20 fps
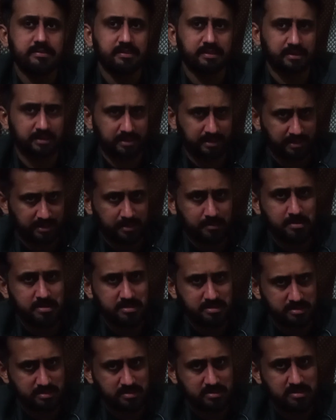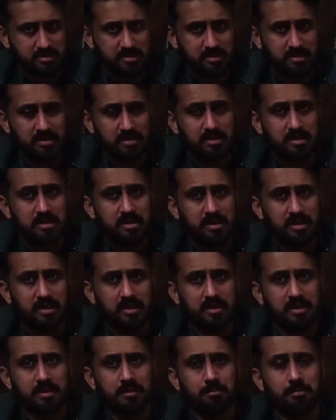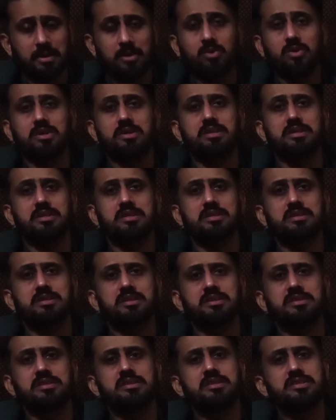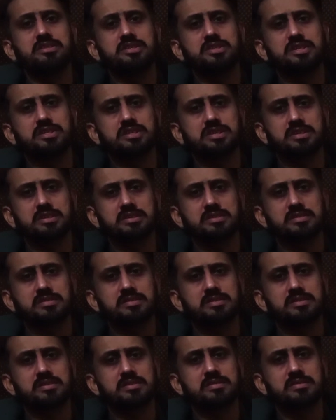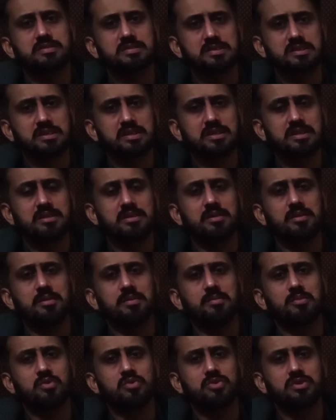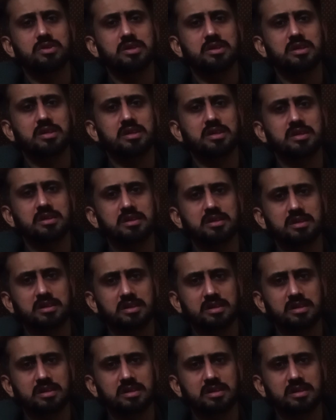is an emergency. Macular degeneration is seen mostly in